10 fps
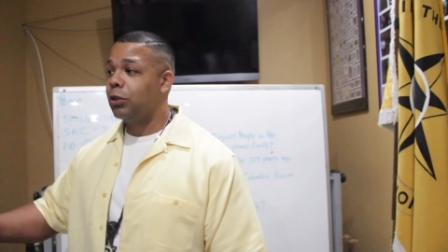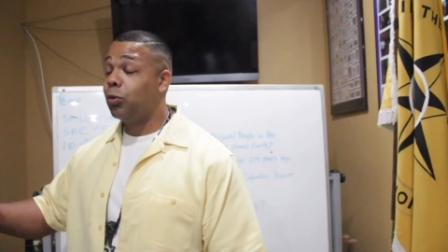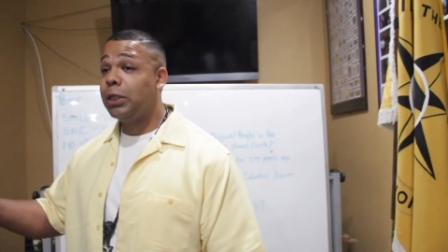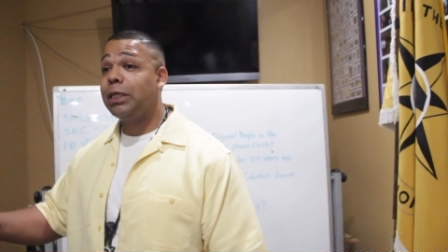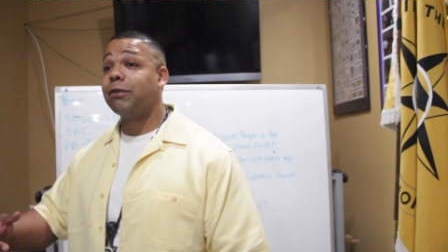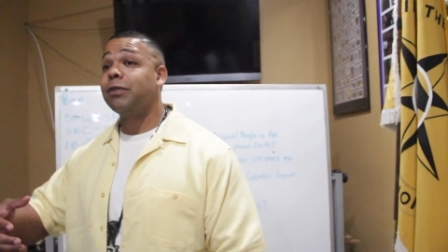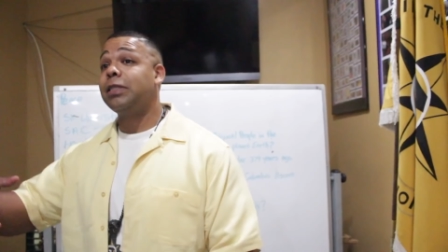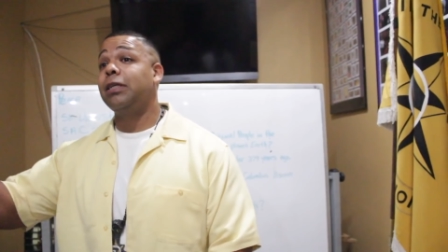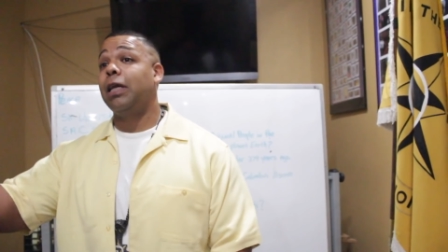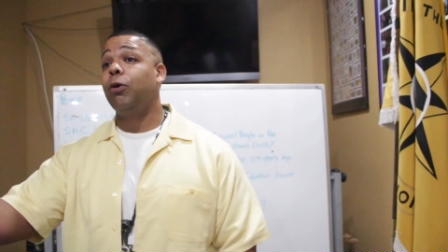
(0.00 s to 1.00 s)
20 years of
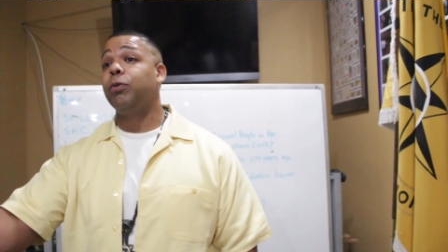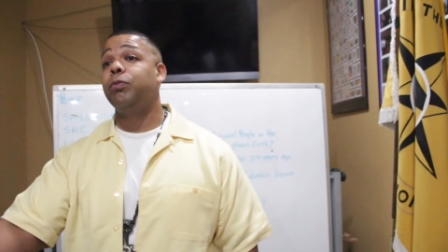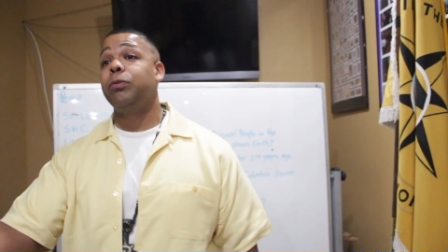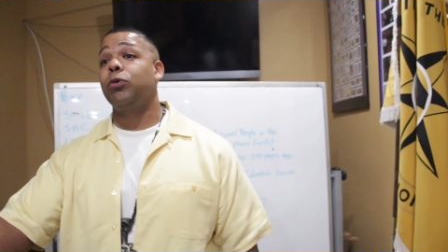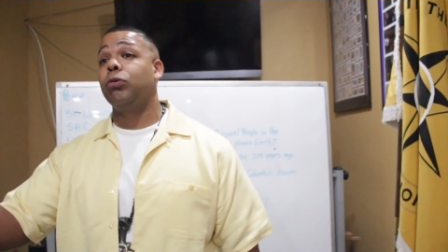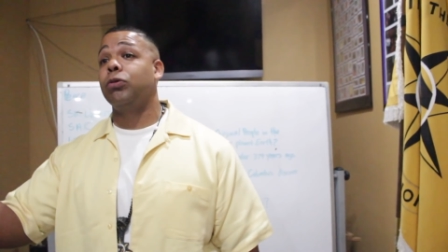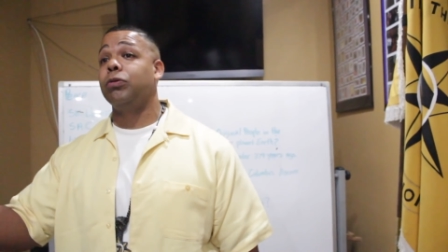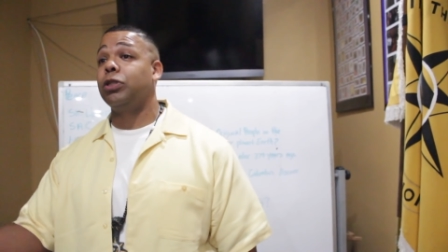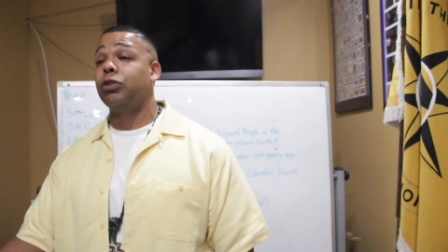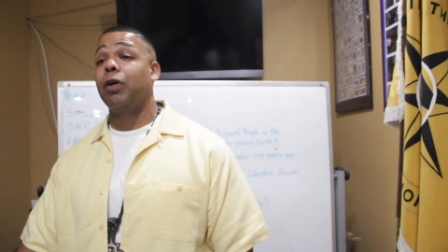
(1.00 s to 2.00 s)
seeing, helping people go through
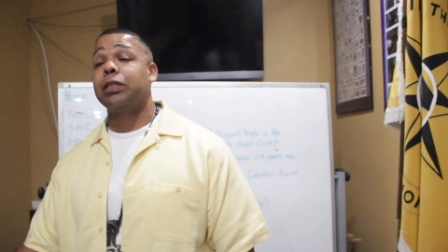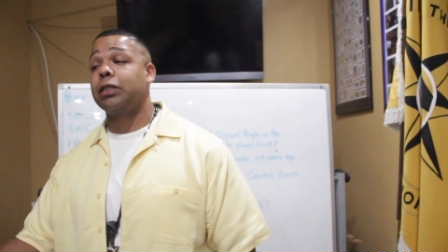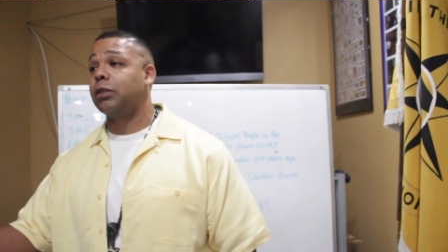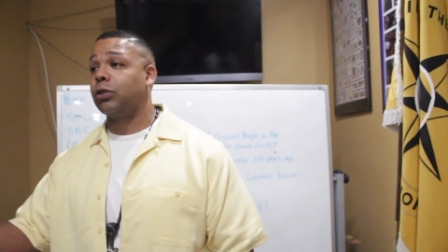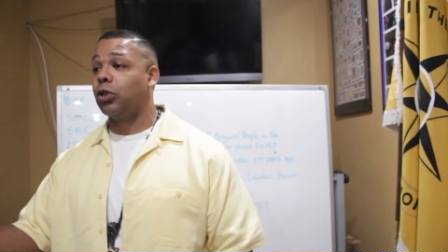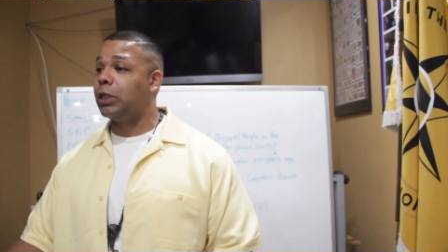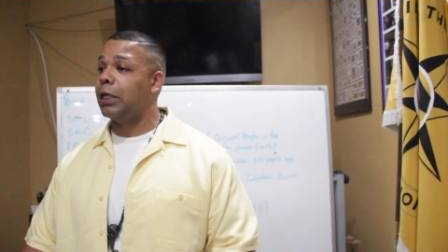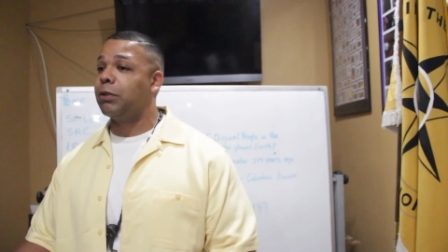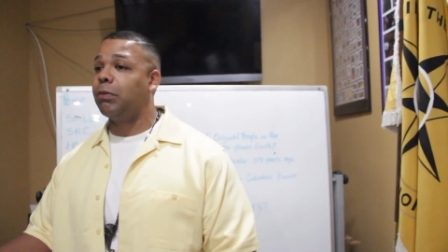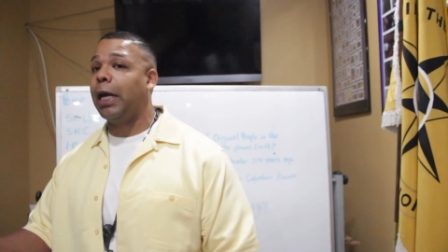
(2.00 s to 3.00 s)
the stress, good
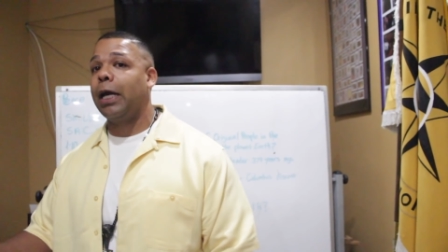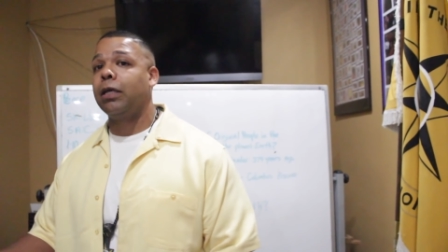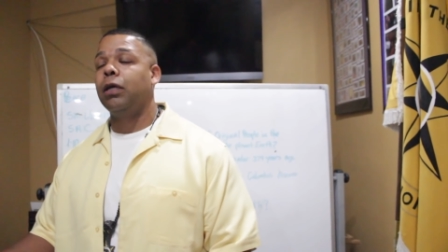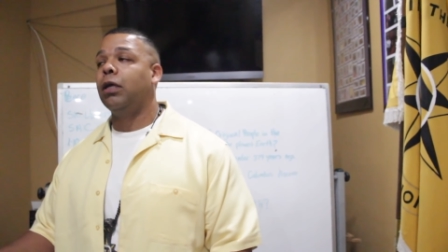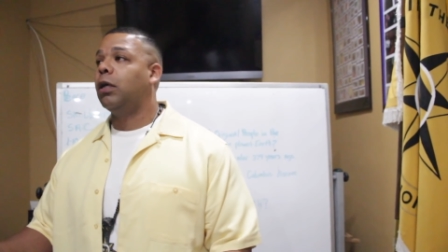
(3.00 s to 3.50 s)
days and bad,